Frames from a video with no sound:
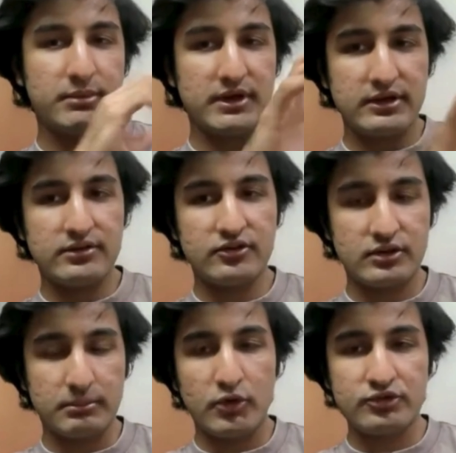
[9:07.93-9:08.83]
But this is
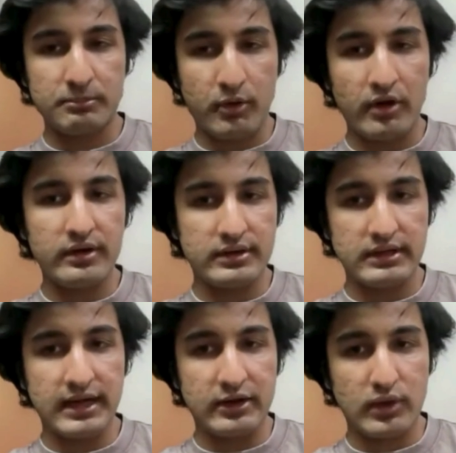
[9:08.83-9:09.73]
the most important thing
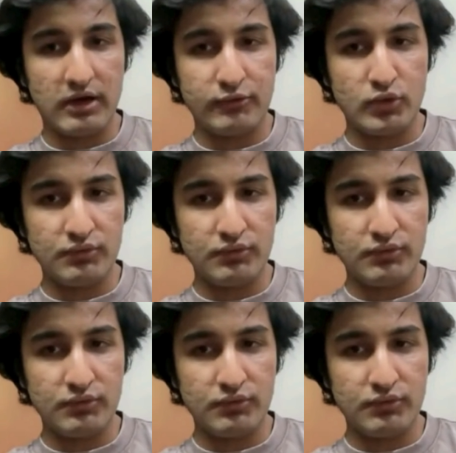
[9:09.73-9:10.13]
that you have to do.